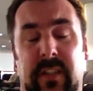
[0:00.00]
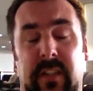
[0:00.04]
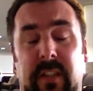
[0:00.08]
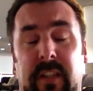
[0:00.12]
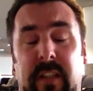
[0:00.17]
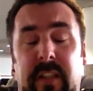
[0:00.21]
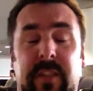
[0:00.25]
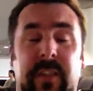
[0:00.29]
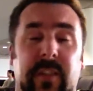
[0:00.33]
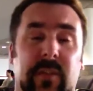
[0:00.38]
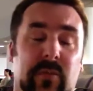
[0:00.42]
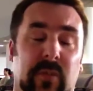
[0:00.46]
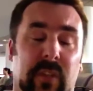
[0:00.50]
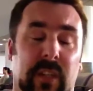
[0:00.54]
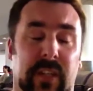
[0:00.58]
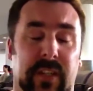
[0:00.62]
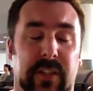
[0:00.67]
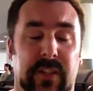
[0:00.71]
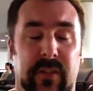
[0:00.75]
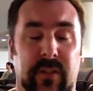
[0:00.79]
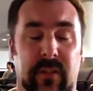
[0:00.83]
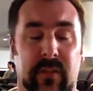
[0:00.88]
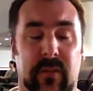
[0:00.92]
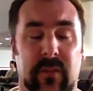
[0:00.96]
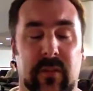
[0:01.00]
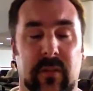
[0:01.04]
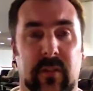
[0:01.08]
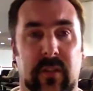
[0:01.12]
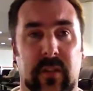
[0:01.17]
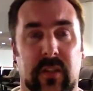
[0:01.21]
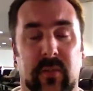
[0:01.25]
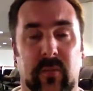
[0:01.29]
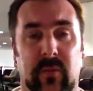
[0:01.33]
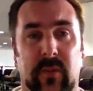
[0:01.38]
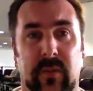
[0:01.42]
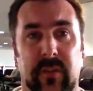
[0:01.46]
I guess this relates to
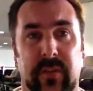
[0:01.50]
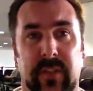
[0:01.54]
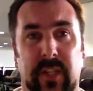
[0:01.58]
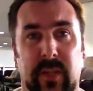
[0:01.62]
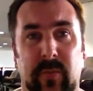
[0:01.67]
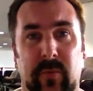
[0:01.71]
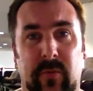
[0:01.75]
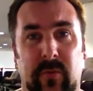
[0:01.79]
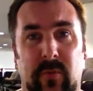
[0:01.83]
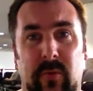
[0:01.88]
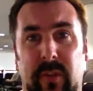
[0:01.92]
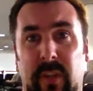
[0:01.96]
what I was saying before